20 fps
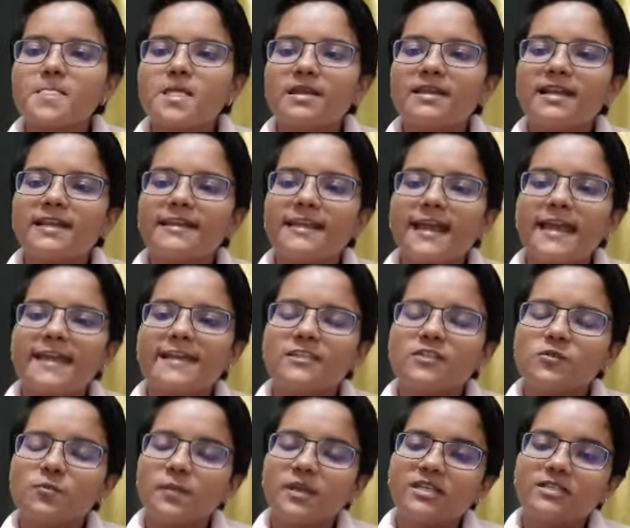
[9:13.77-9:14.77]
Delta
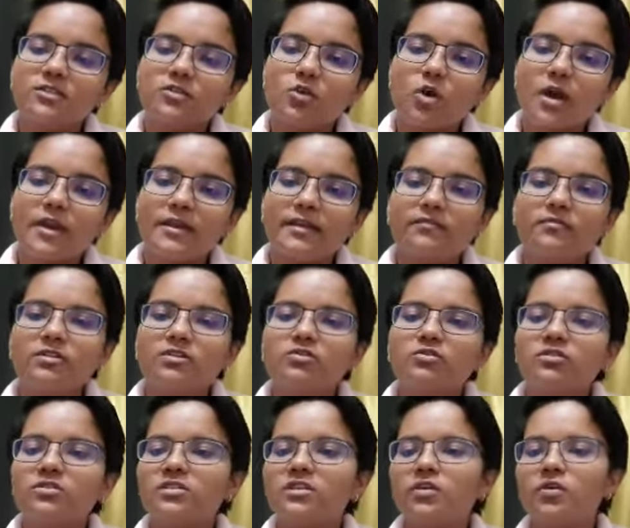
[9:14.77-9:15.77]
H mix not equal
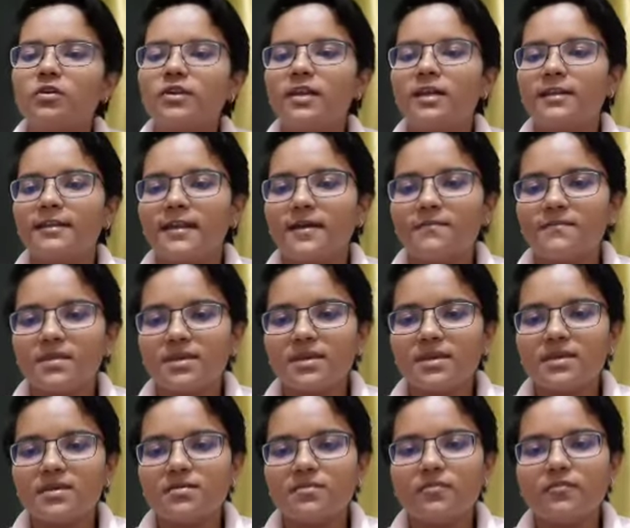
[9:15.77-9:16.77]
to 0, delta
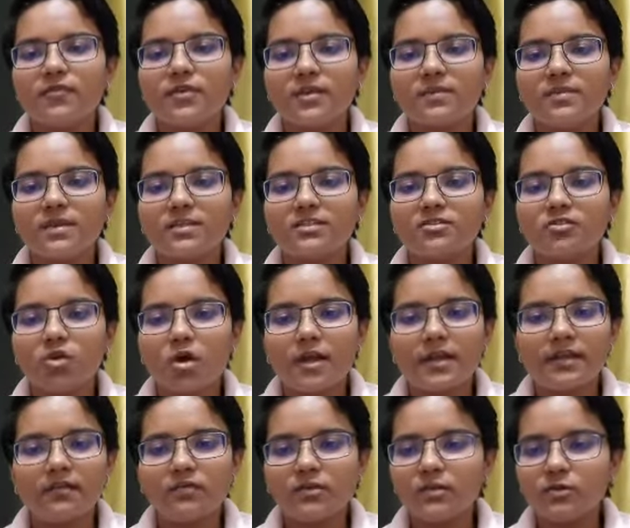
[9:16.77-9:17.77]
V mix not
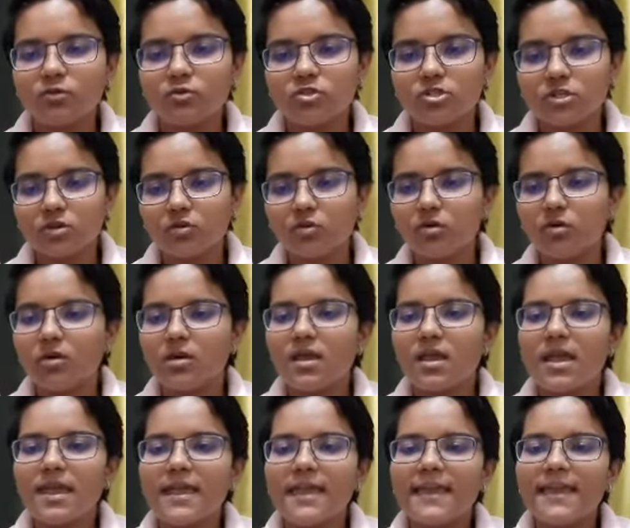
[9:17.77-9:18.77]
equal to 0.
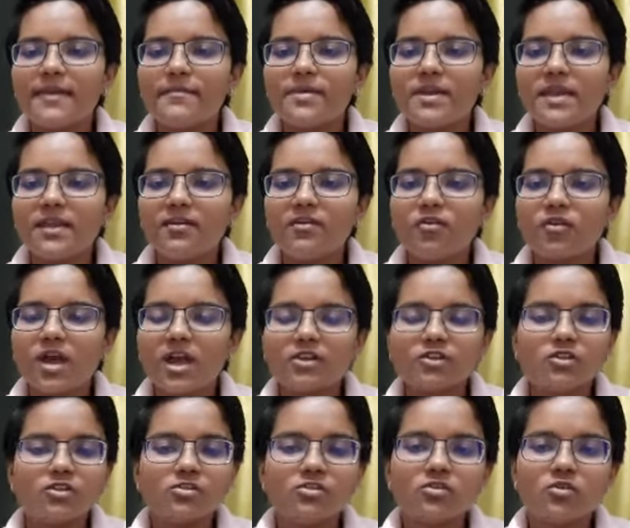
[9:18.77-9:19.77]
AB
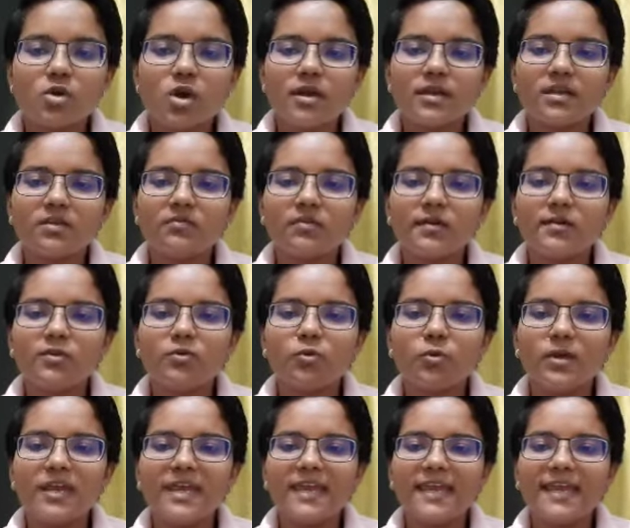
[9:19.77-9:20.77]
interactions not equal to
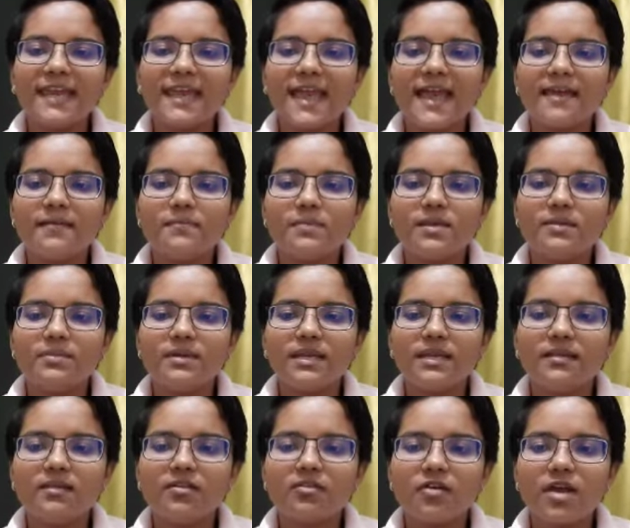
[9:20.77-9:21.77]
AA and BB
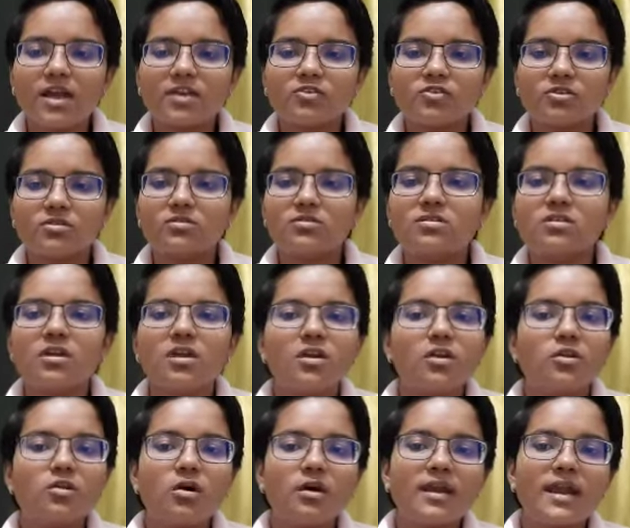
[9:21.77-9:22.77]
interactions.
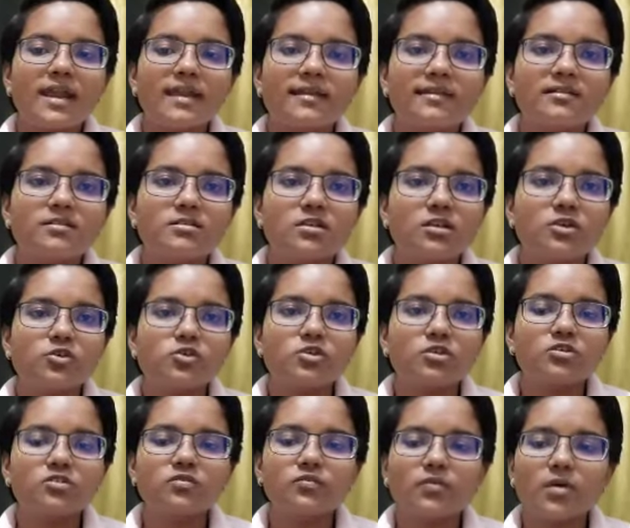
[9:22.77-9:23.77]
Non-ideal
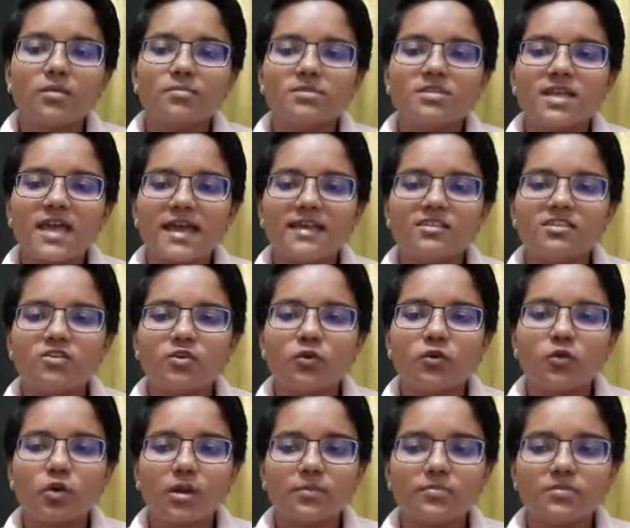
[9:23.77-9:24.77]
solutions forms
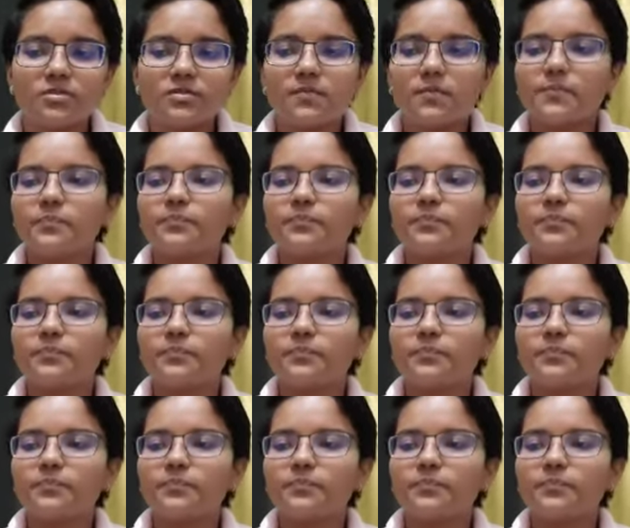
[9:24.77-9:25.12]
azeotrophs.